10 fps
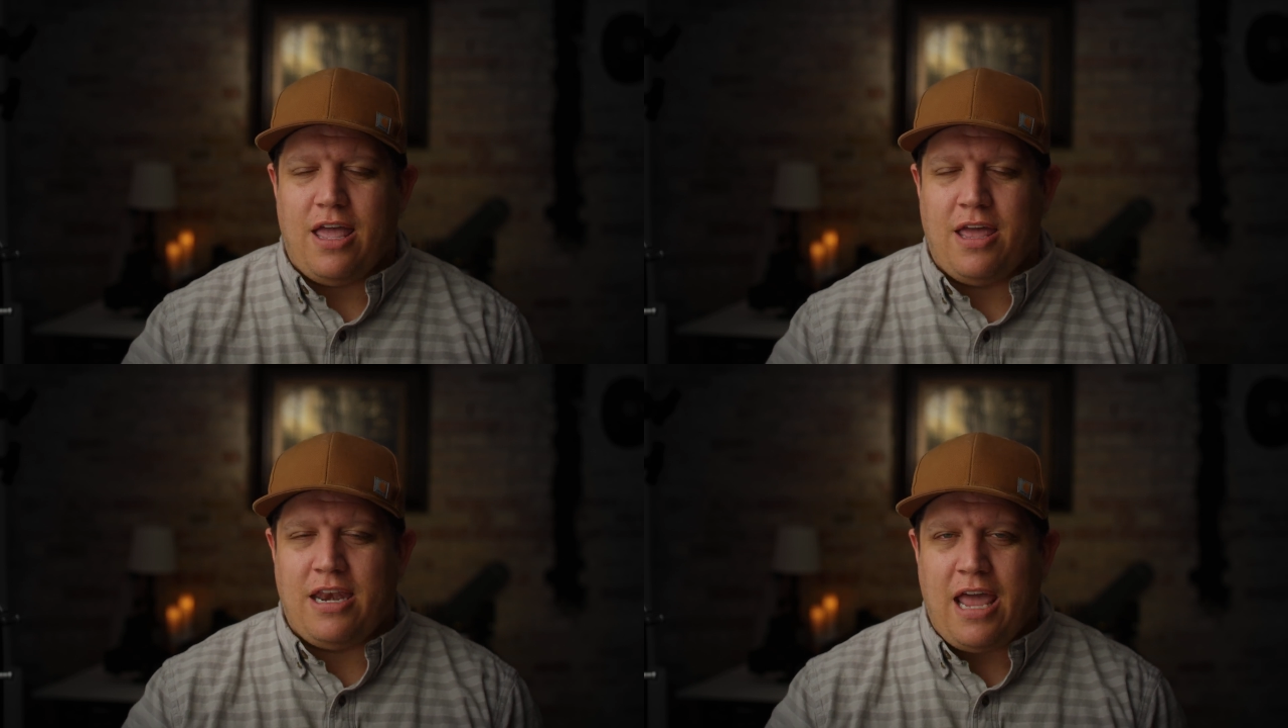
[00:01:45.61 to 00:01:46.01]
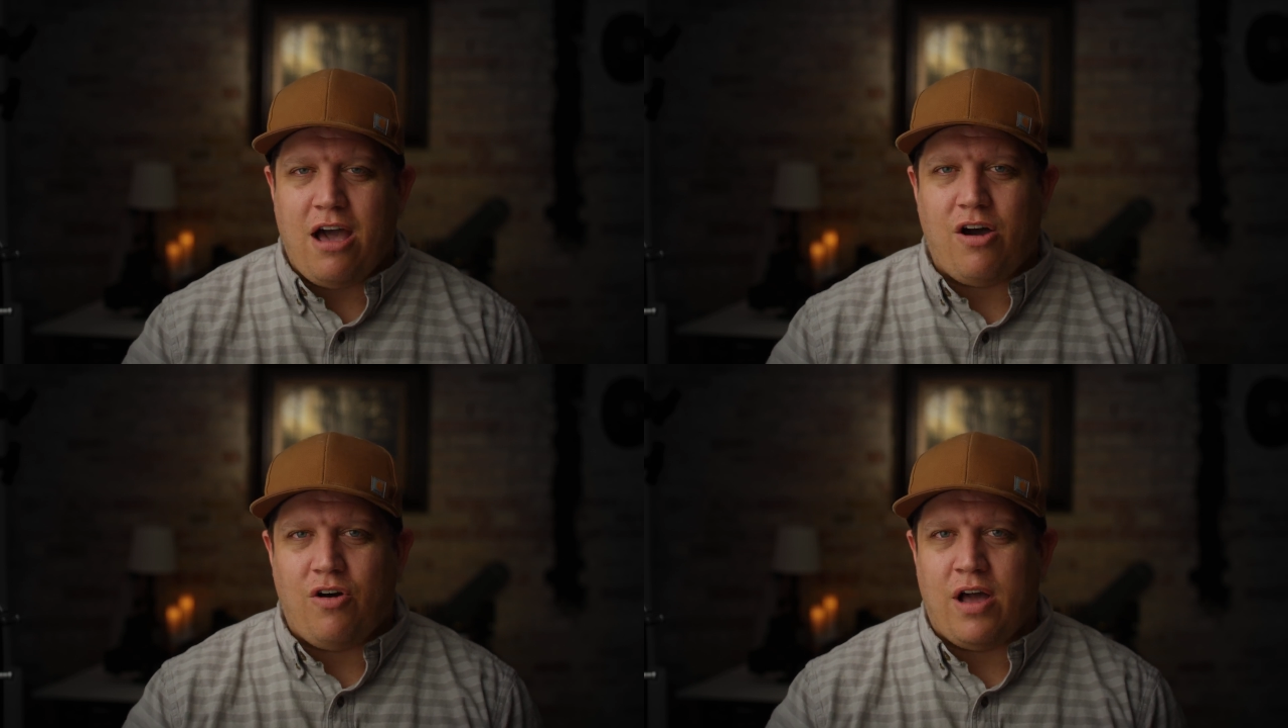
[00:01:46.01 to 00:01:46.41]
And
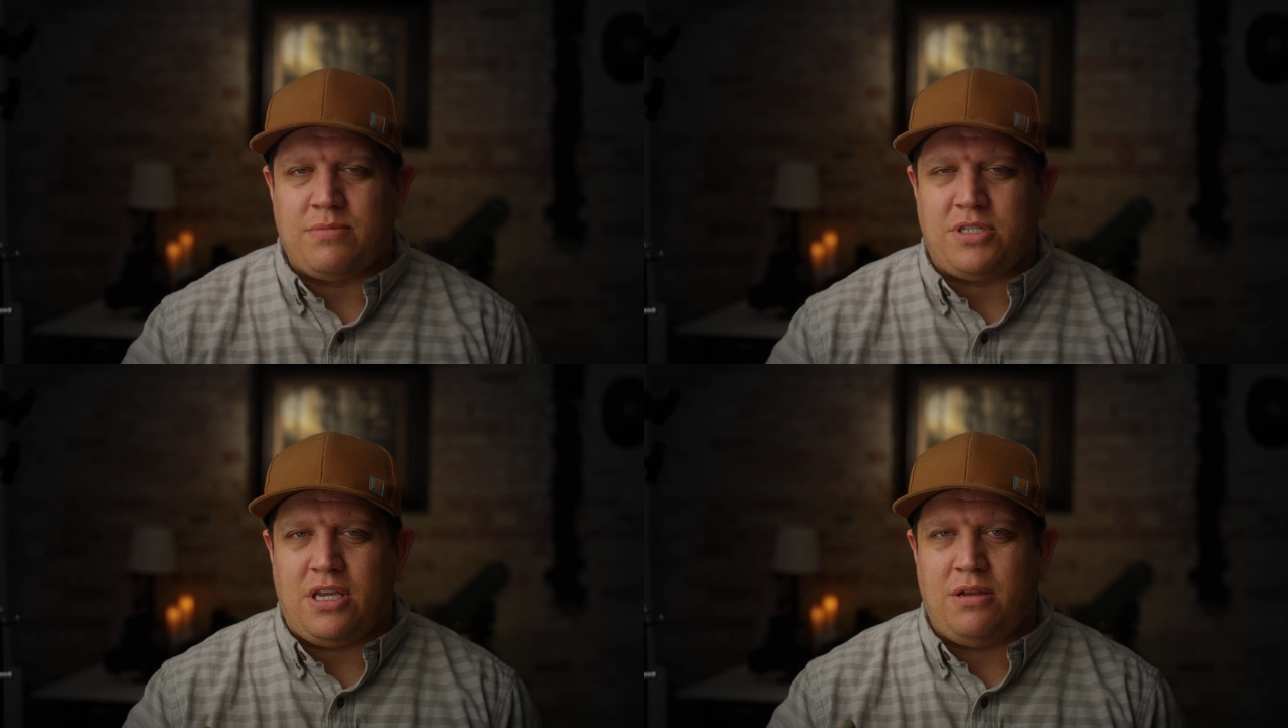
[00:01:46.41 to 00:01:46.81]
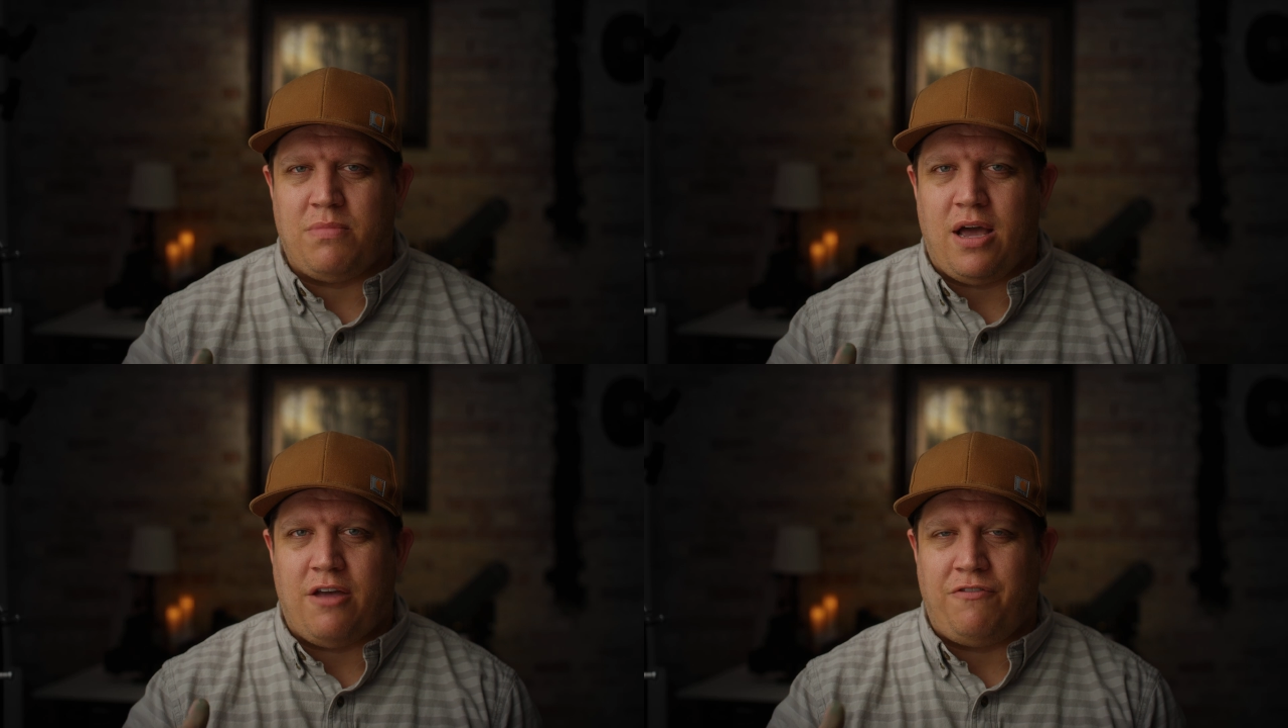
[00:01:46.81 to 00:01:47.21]
now I'm seeing
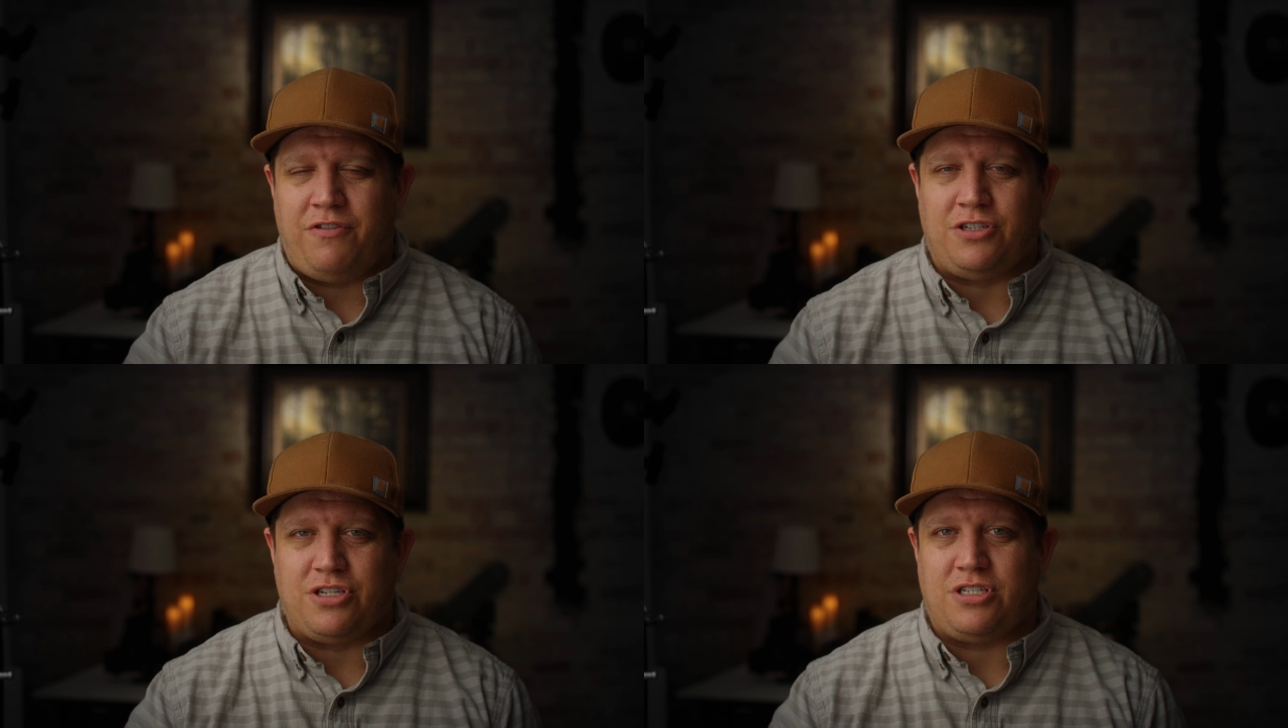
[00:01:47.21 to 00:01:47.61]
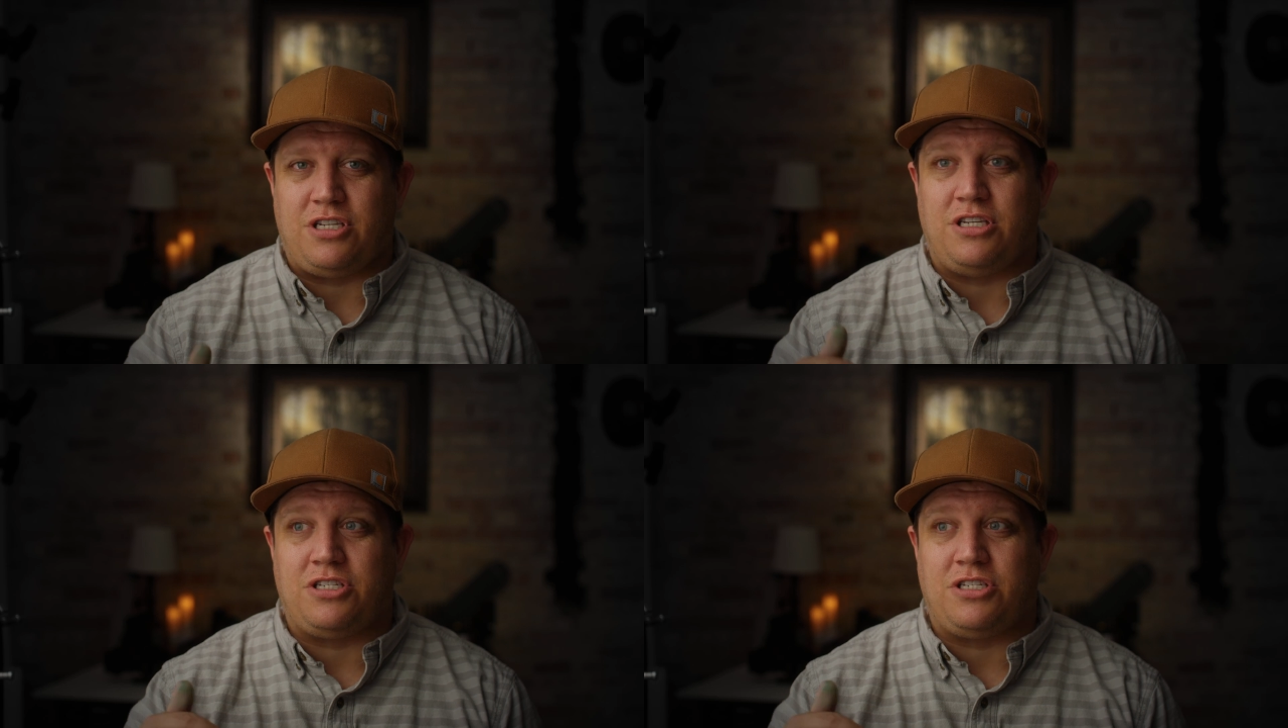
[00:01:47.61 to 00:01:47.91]
my efficiency